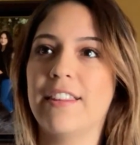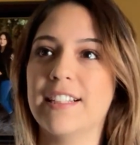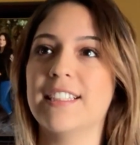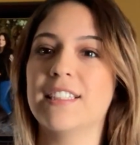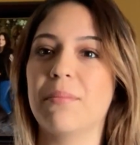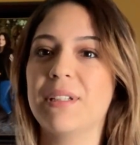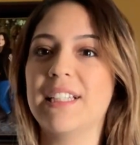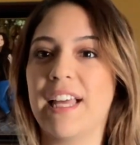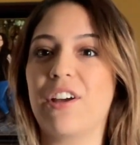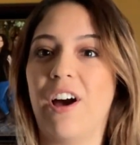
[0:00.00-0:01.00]
this is
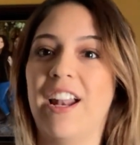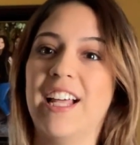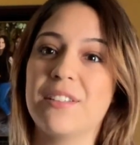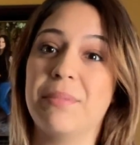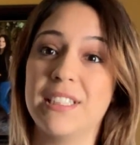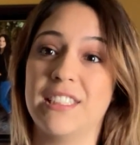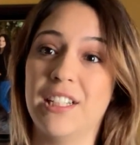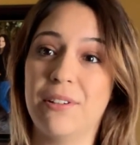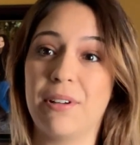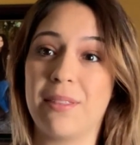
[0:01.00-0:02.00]
something that God has been
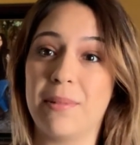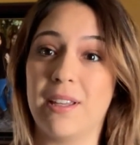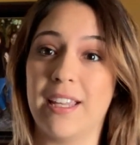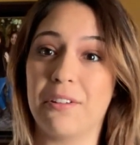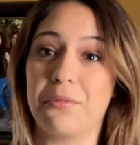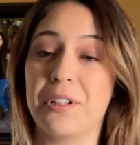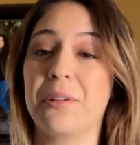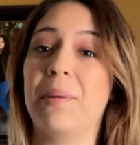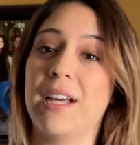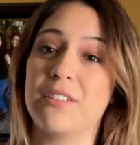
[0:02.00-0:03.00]
dealing with me in
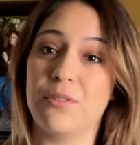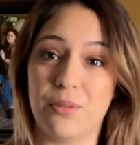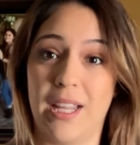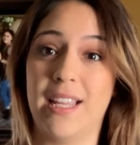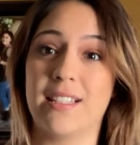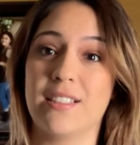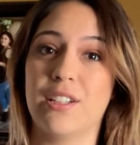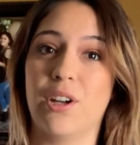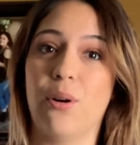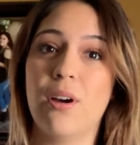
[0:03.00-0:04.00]
the past few days,
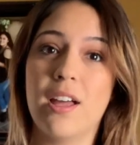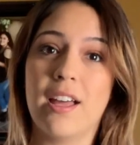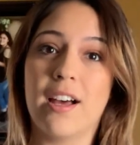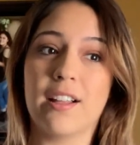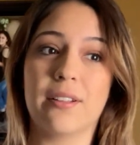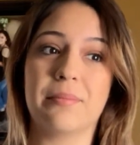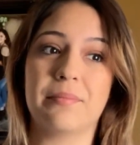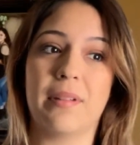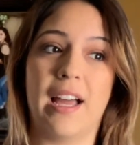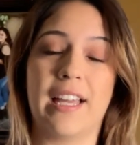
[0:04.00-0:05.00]
you know?
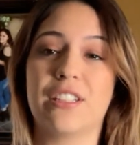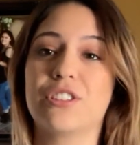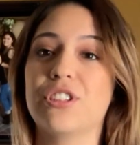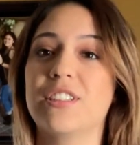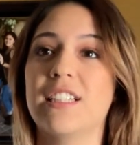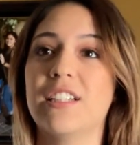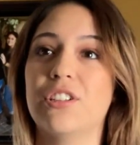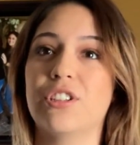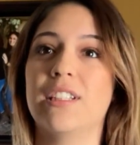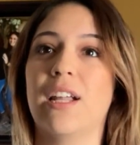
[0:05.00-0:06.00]
Um, I just didn't
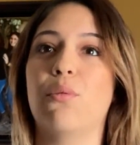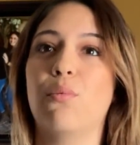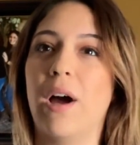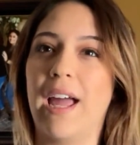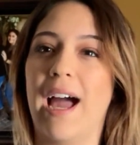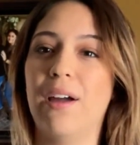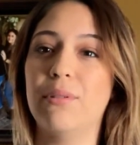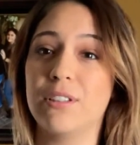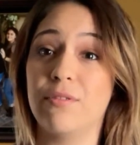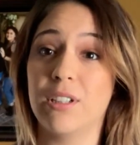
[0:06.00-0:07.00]
understand why I
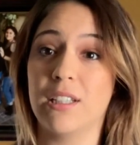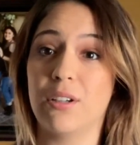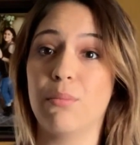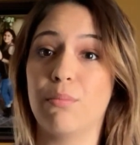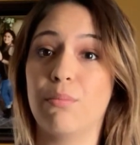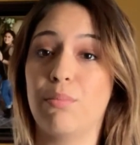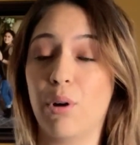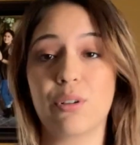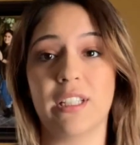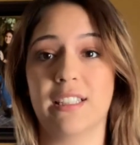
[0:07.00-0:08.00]
was feeling
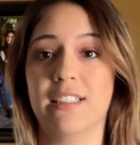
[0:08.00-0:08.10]
broken